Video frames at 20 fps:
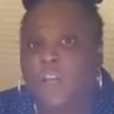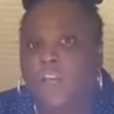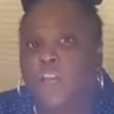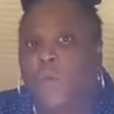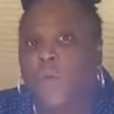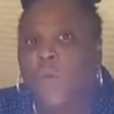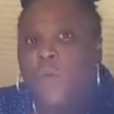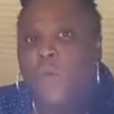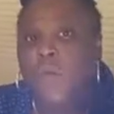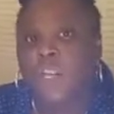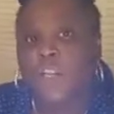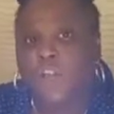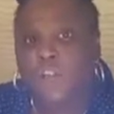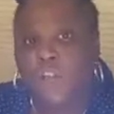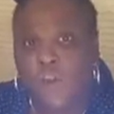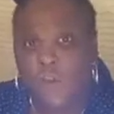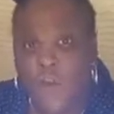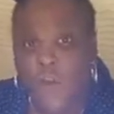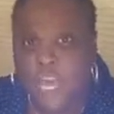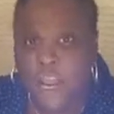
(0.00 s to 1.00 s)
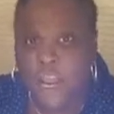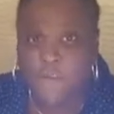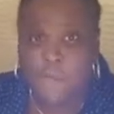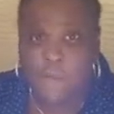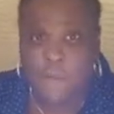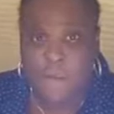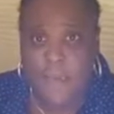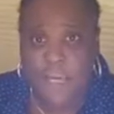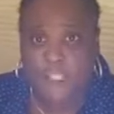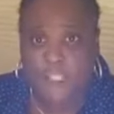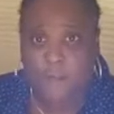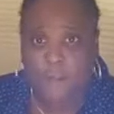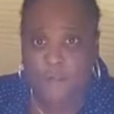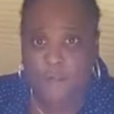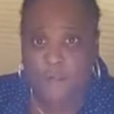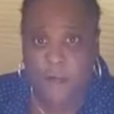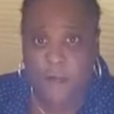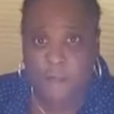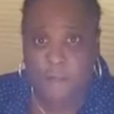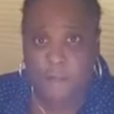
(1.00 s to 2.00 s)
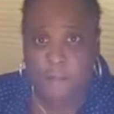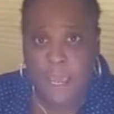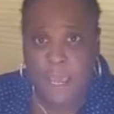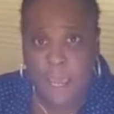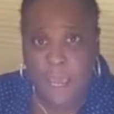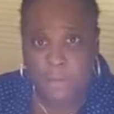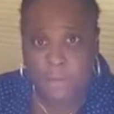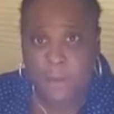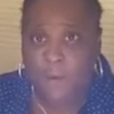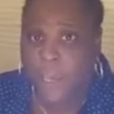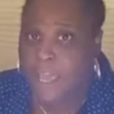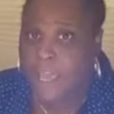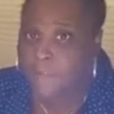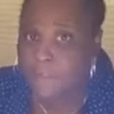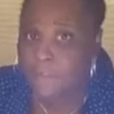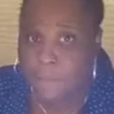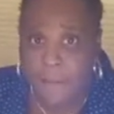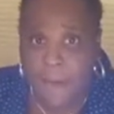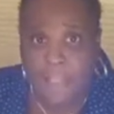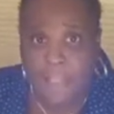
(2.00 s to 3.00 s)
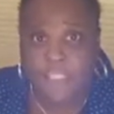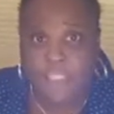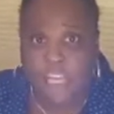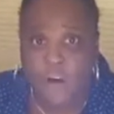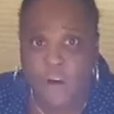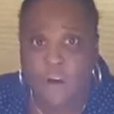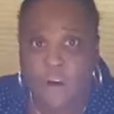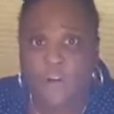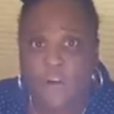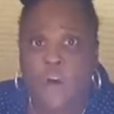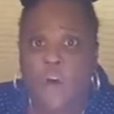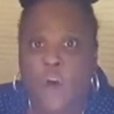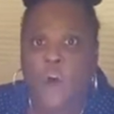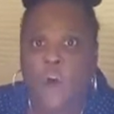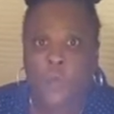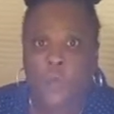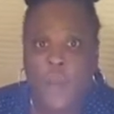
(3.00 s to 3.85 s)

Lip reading: So when we do get information from other people, even myself,